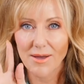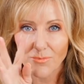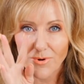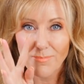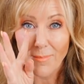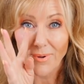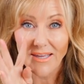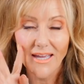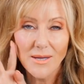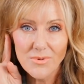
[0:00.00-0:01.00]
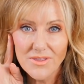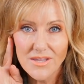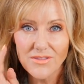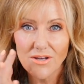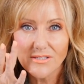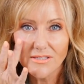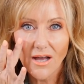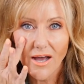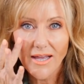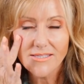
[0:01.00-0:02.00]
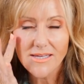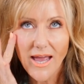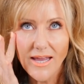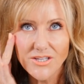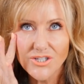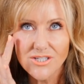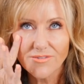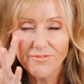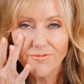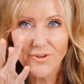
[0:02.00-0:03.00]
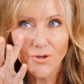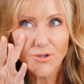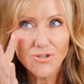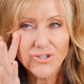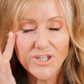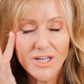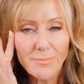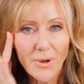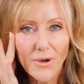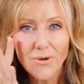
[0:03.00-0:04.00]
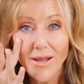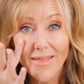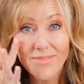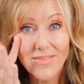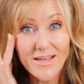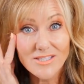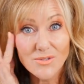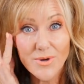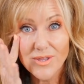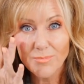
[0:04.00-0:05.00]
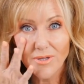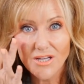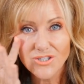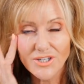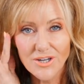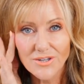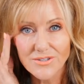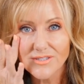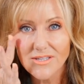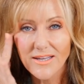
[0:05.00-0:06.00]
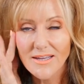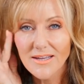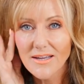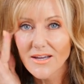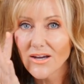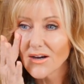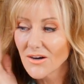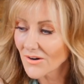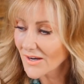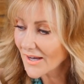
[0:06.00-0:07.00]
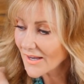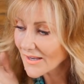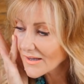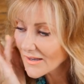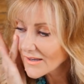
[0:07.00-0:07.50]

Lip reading: Remember, keep within those lines and just feel your cheekbone, and that's where the blush goes. Okay?